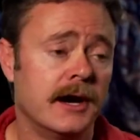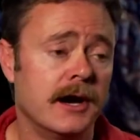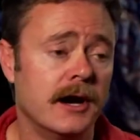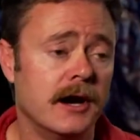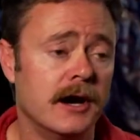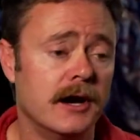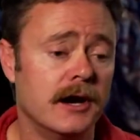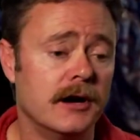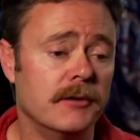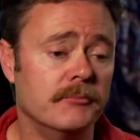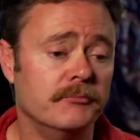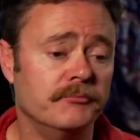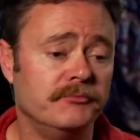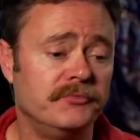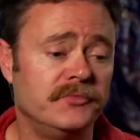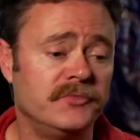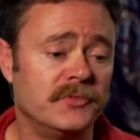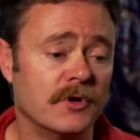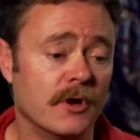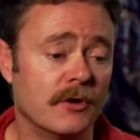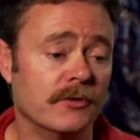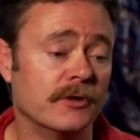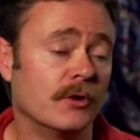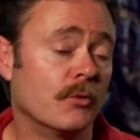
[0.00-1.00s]

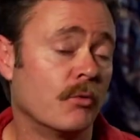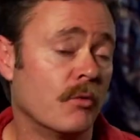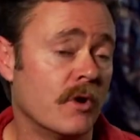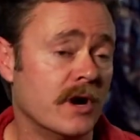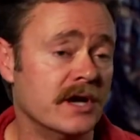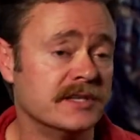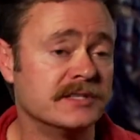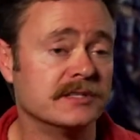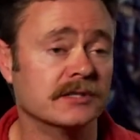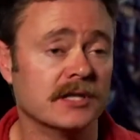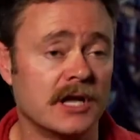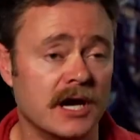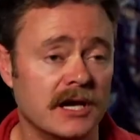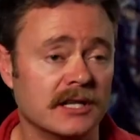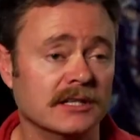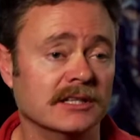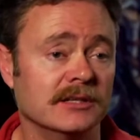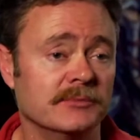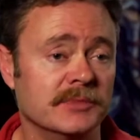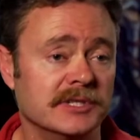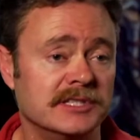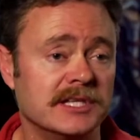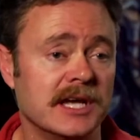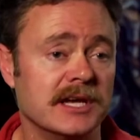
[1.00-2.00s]
So there was a lot of
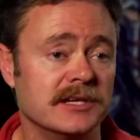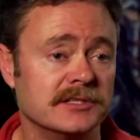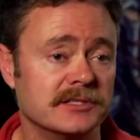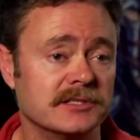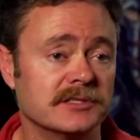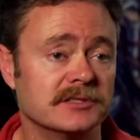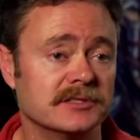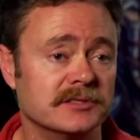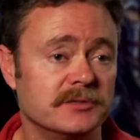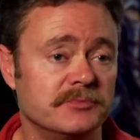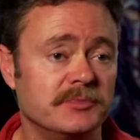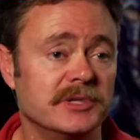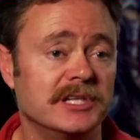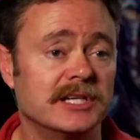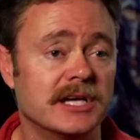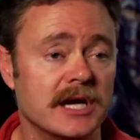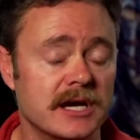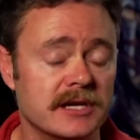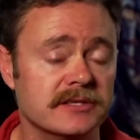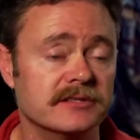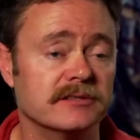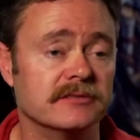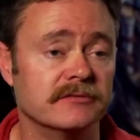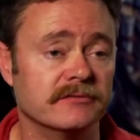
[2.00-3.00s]
limitations
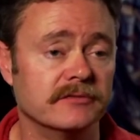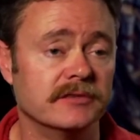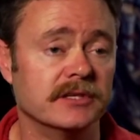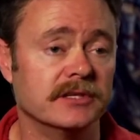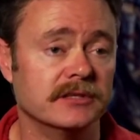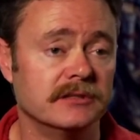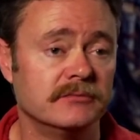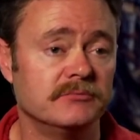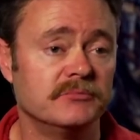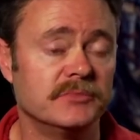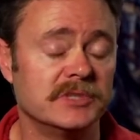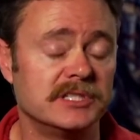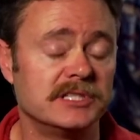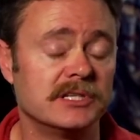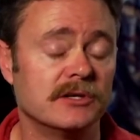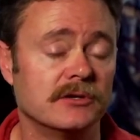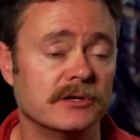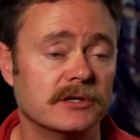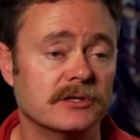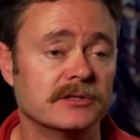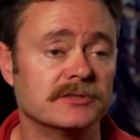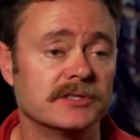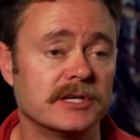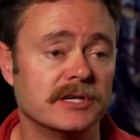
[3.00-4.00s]
because of the
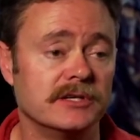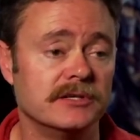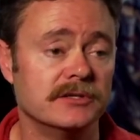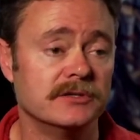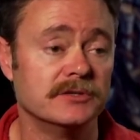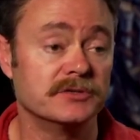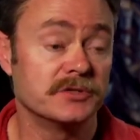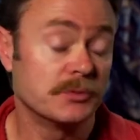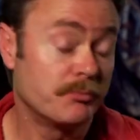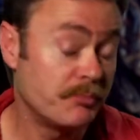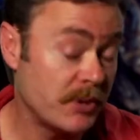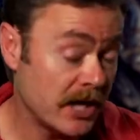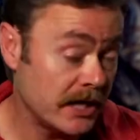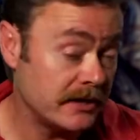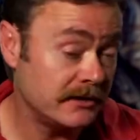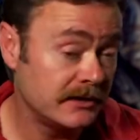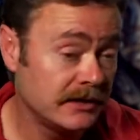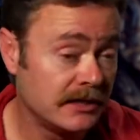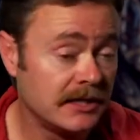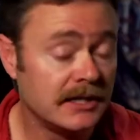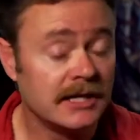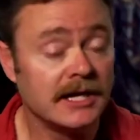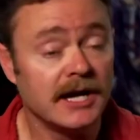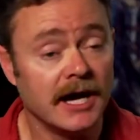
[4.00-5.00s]
materials I used. But
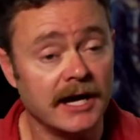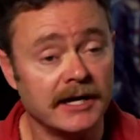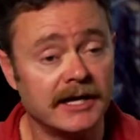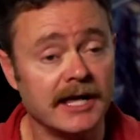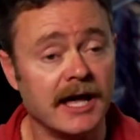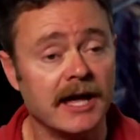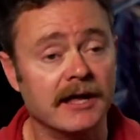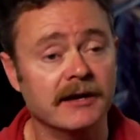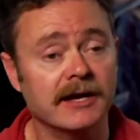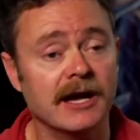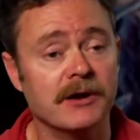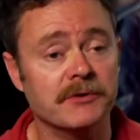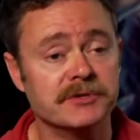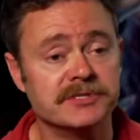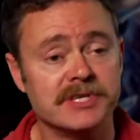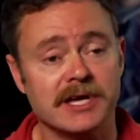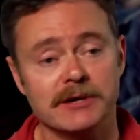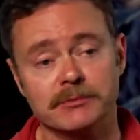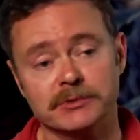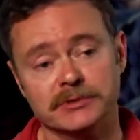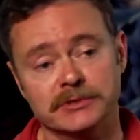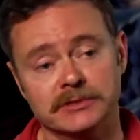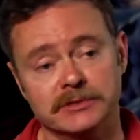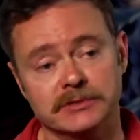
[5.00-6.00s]
again, I was
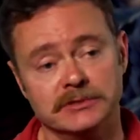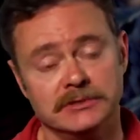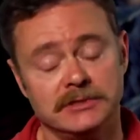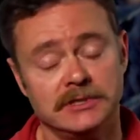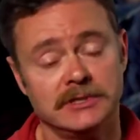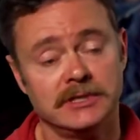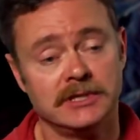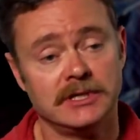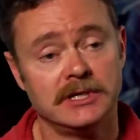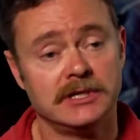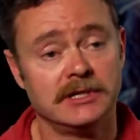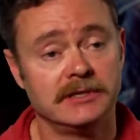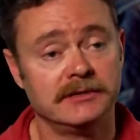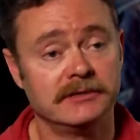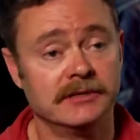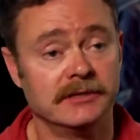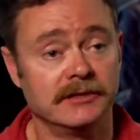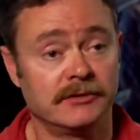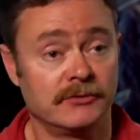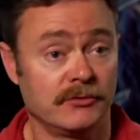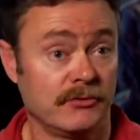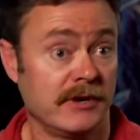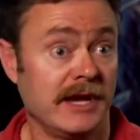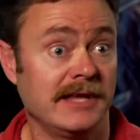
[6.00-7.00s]
able
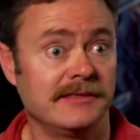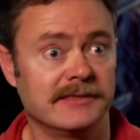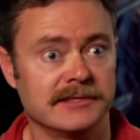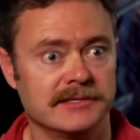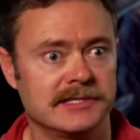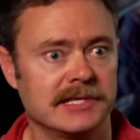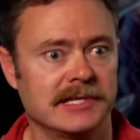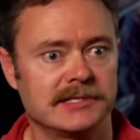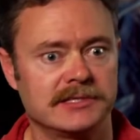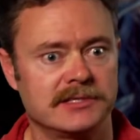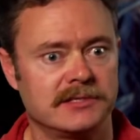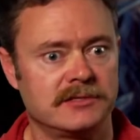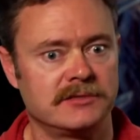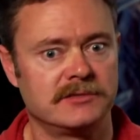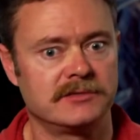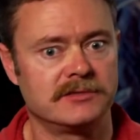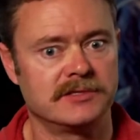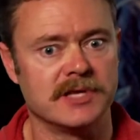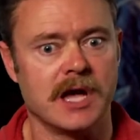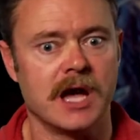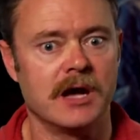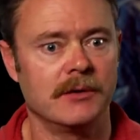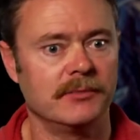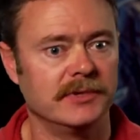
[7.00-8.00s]
to create the 6
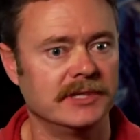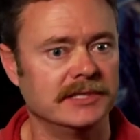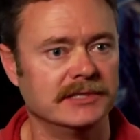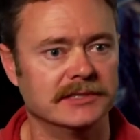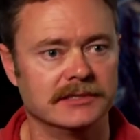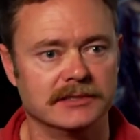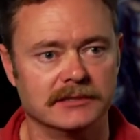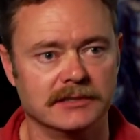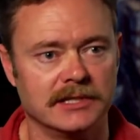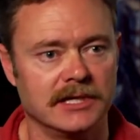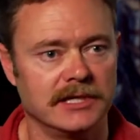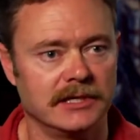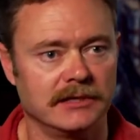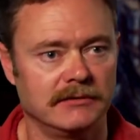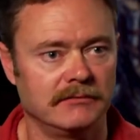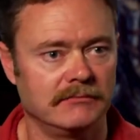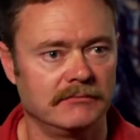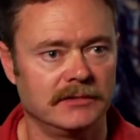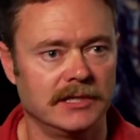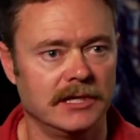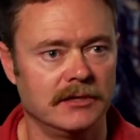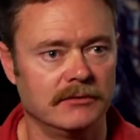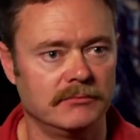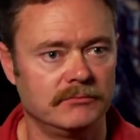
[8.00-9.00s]
zombies in
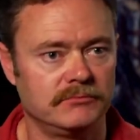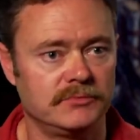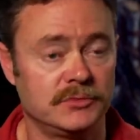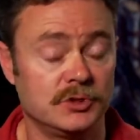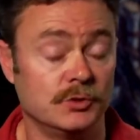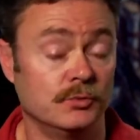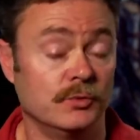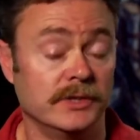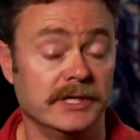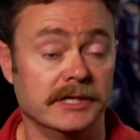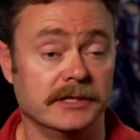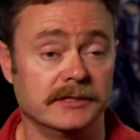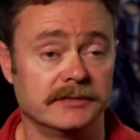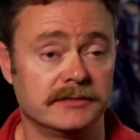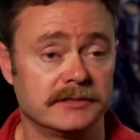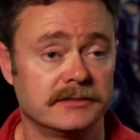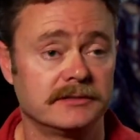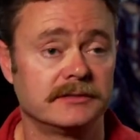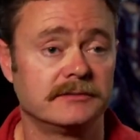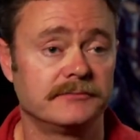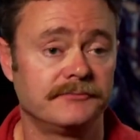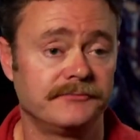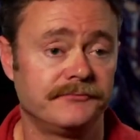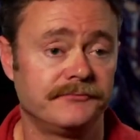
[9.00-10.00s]
2 weeks.